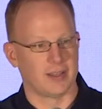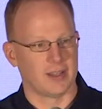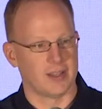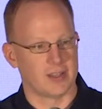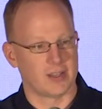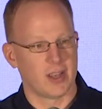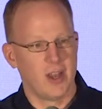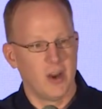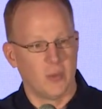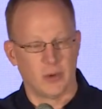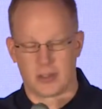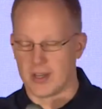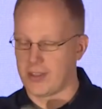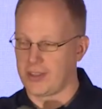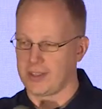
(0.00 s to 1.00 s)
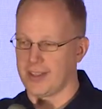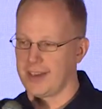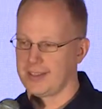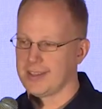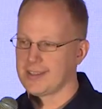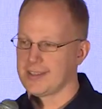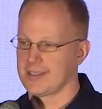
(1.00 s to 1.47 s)
this, which nothing like
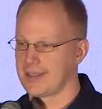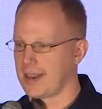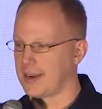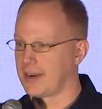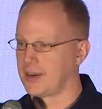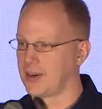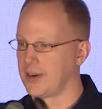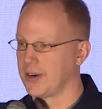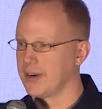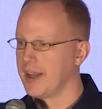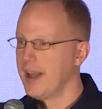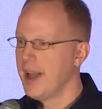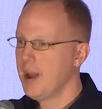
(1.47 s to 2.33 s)
this has occurred,